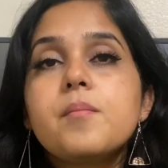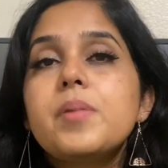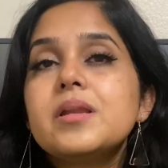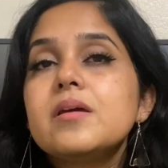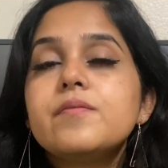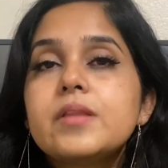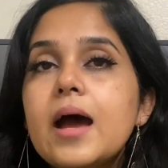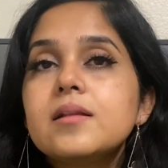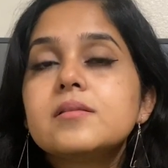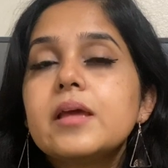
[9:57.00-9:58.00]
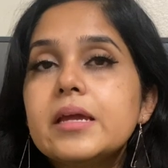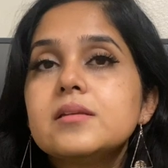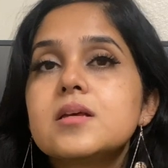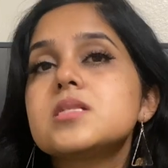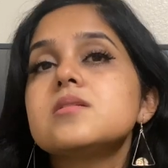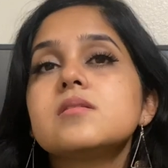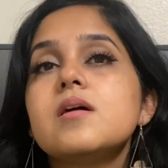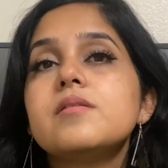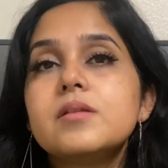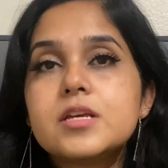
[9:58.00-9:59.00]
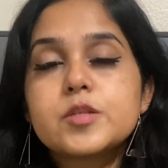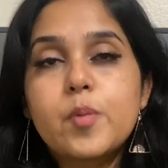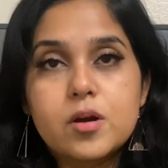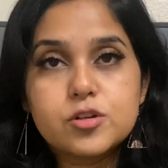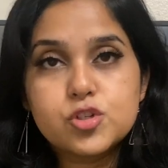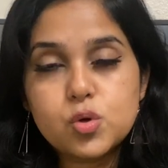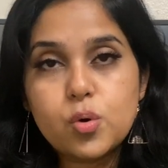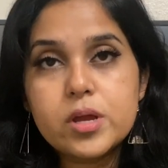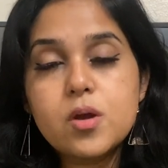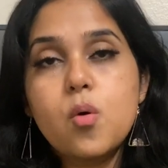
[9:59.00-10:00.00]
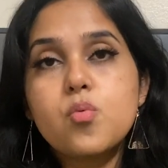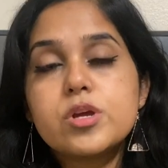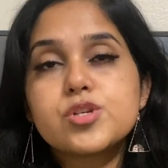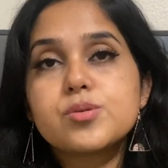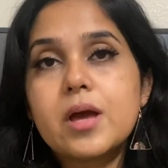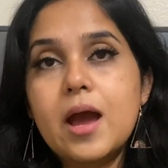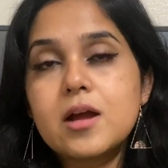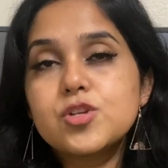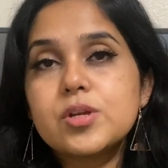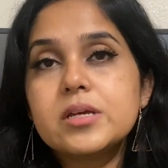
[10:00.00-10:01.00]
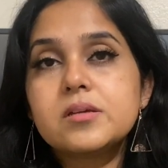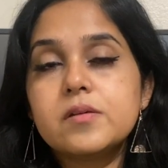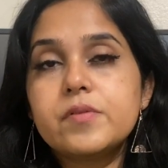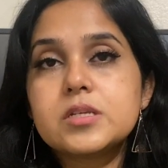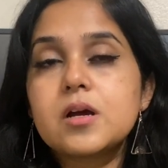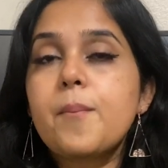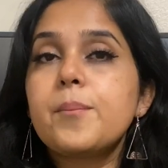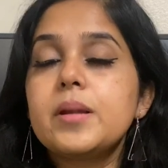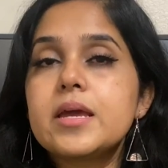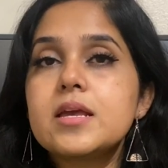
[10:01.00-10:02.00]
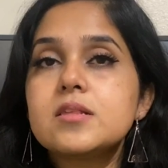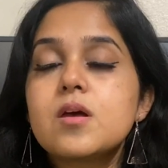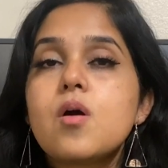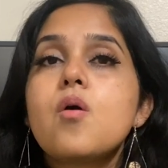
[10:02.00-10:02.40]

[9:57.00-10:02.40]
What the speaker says: But if that thing doesn't really spark joy, we should actually give it a place